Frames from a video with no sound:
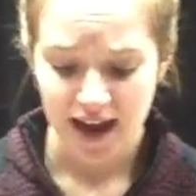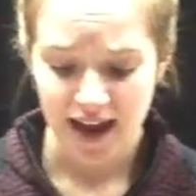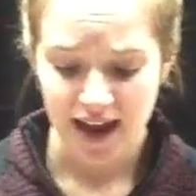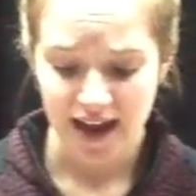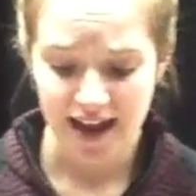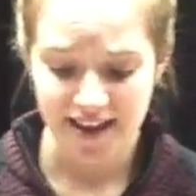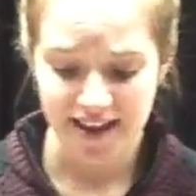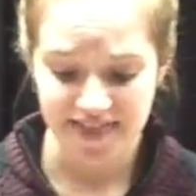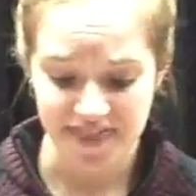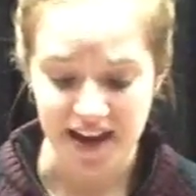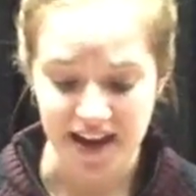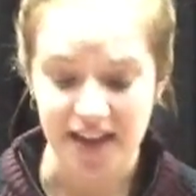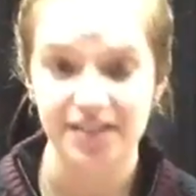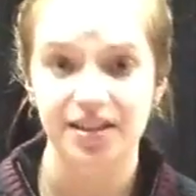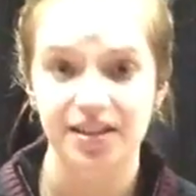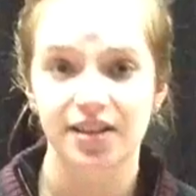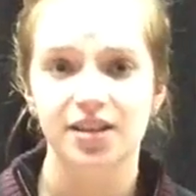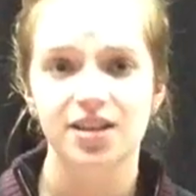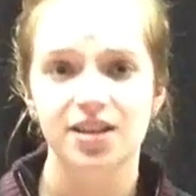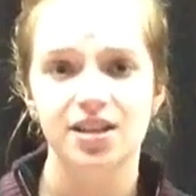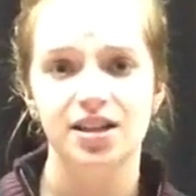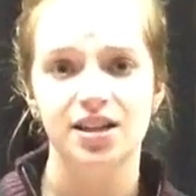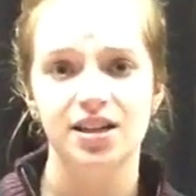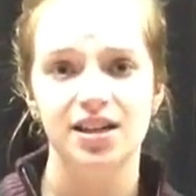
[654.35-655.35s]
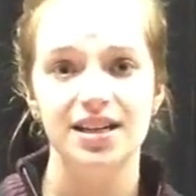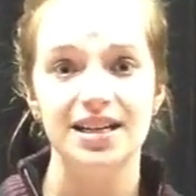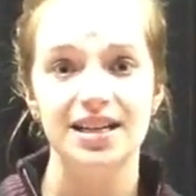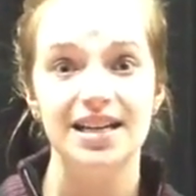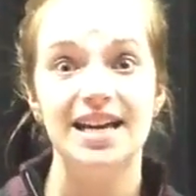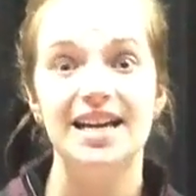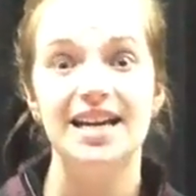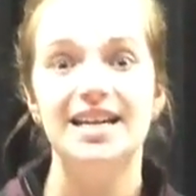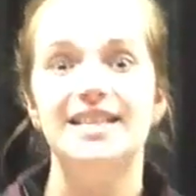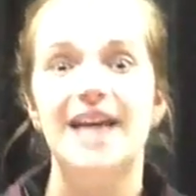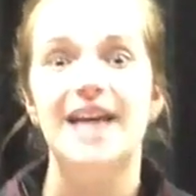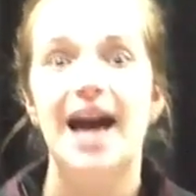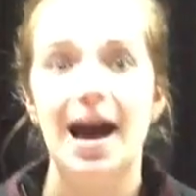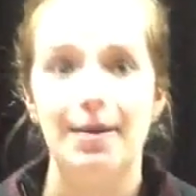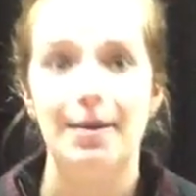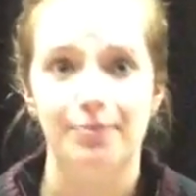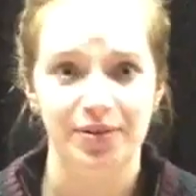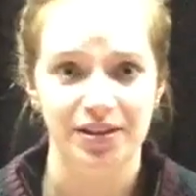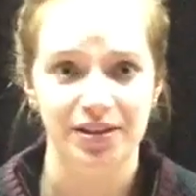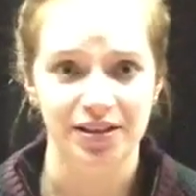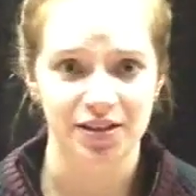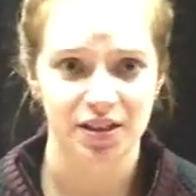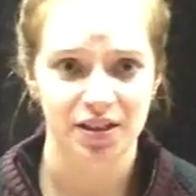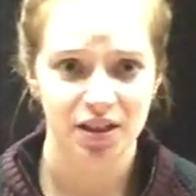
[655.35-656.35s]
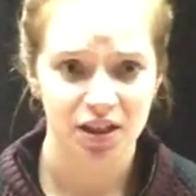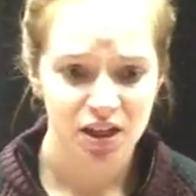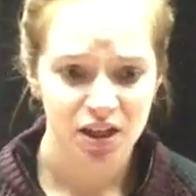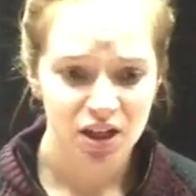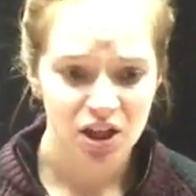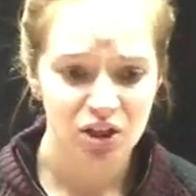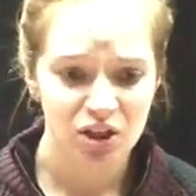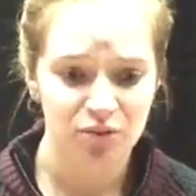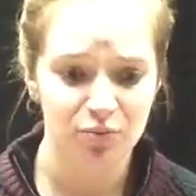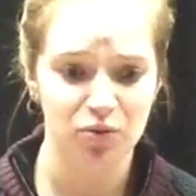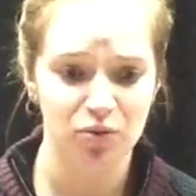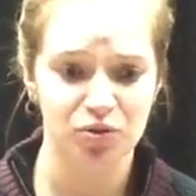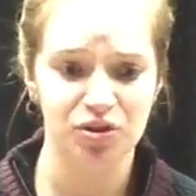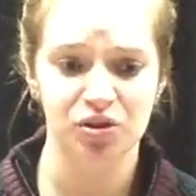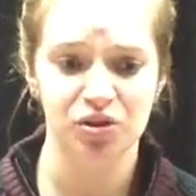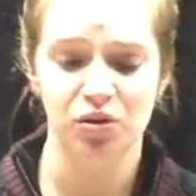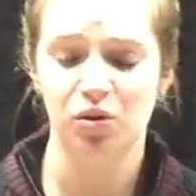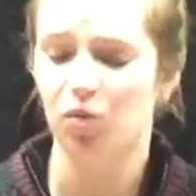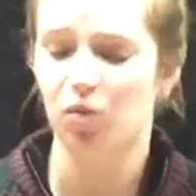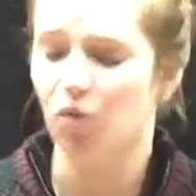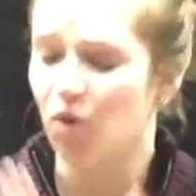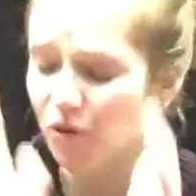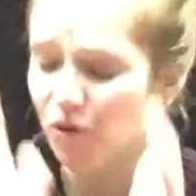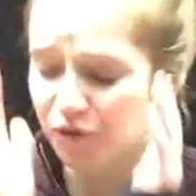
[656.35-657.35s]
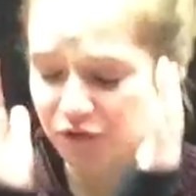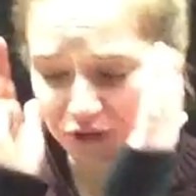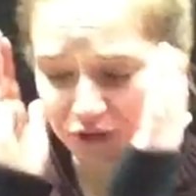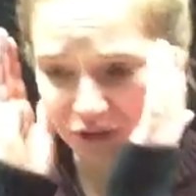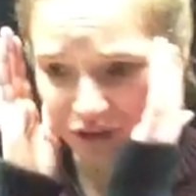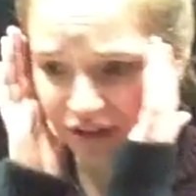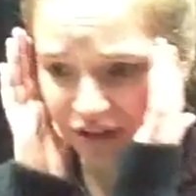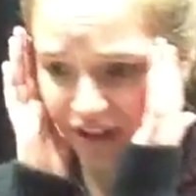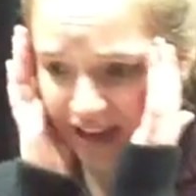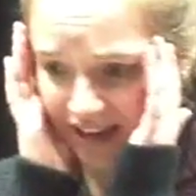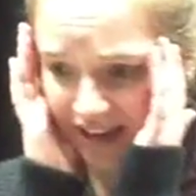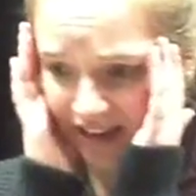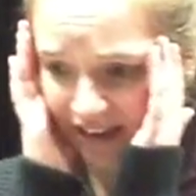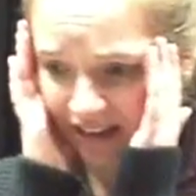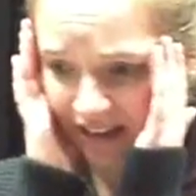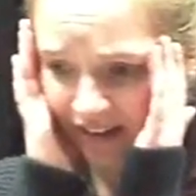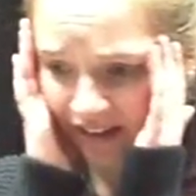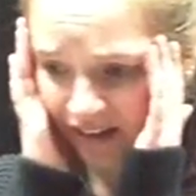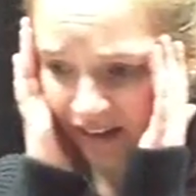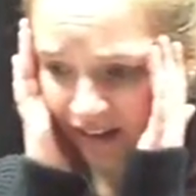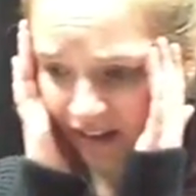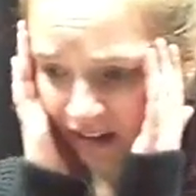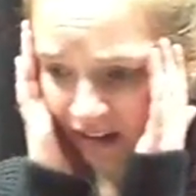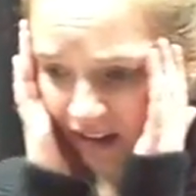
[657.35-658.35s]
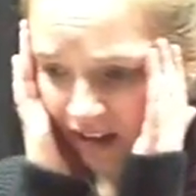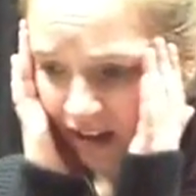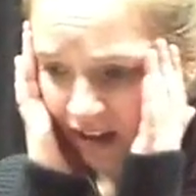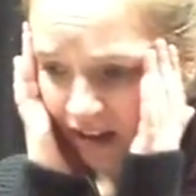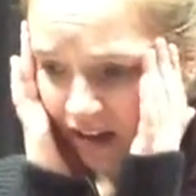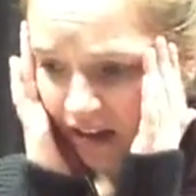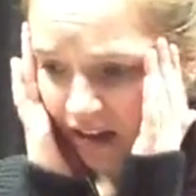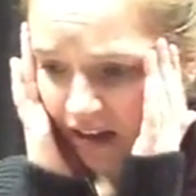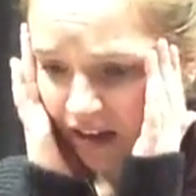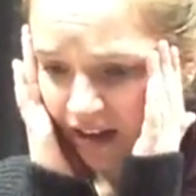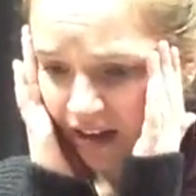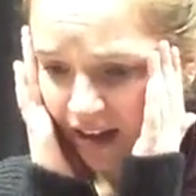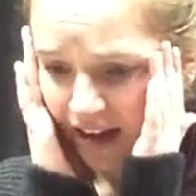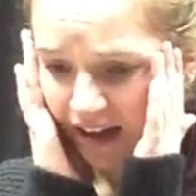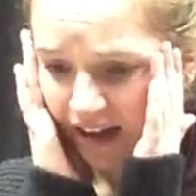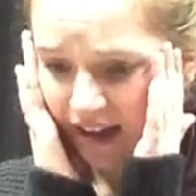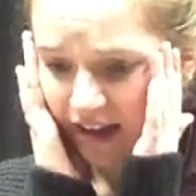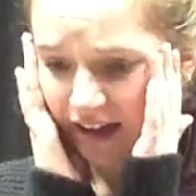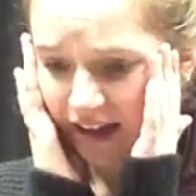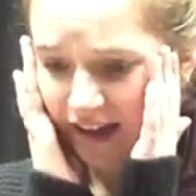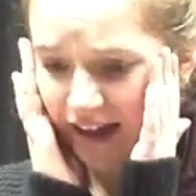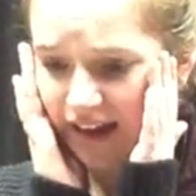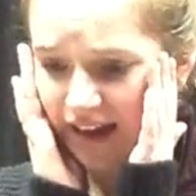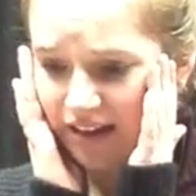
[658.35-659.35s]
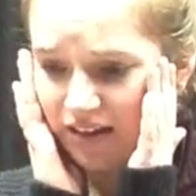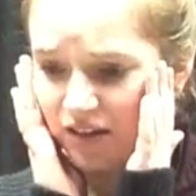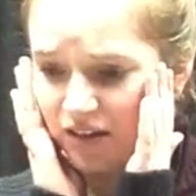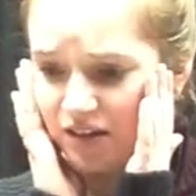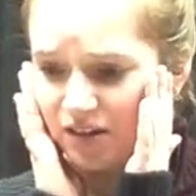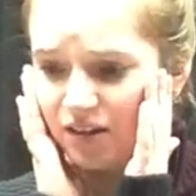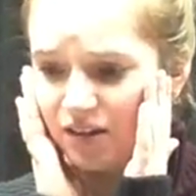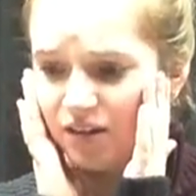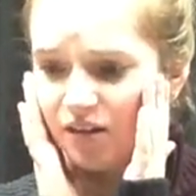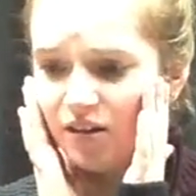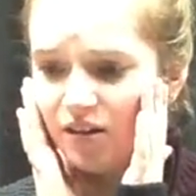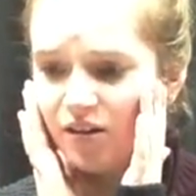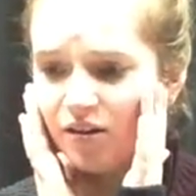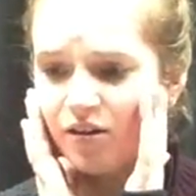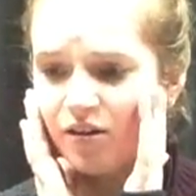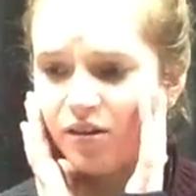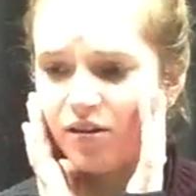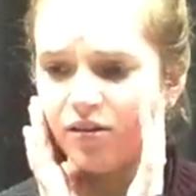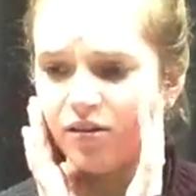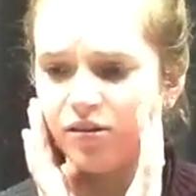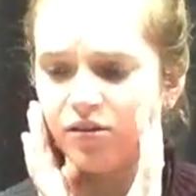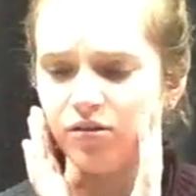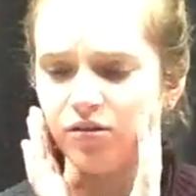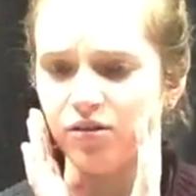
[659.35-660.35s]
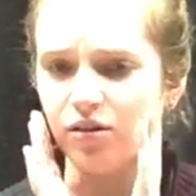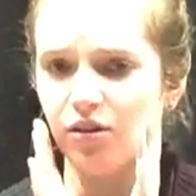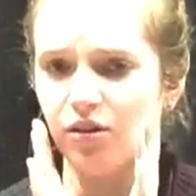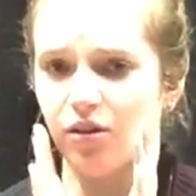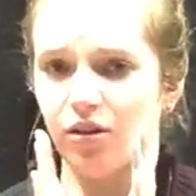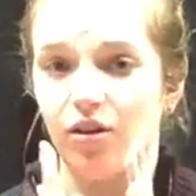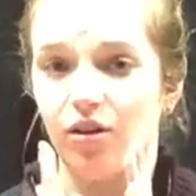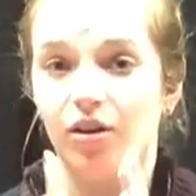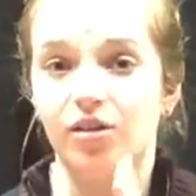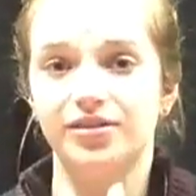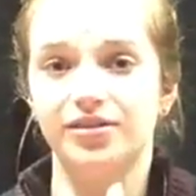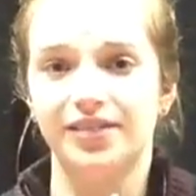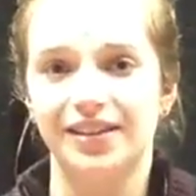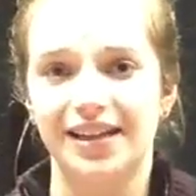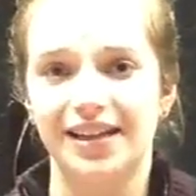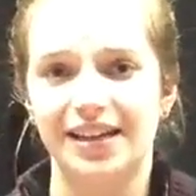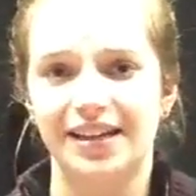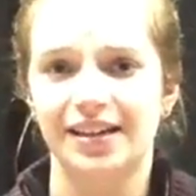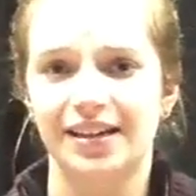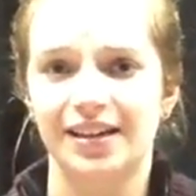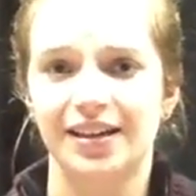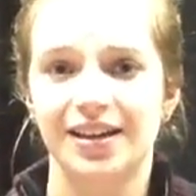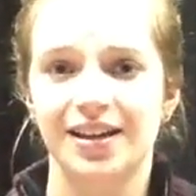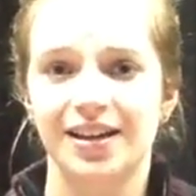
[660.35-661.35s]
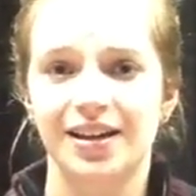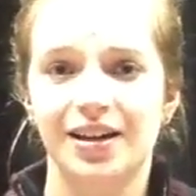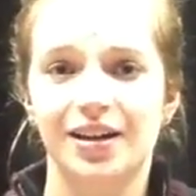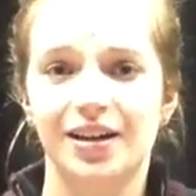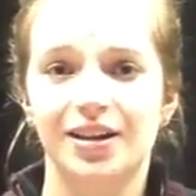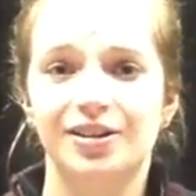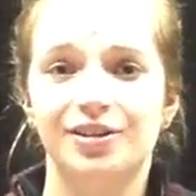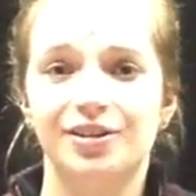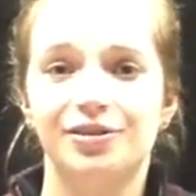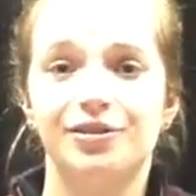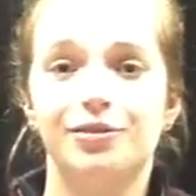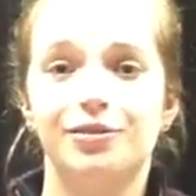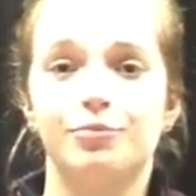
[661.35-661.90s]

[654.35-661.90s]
And then it happened. The most awful thing. And, oddly, the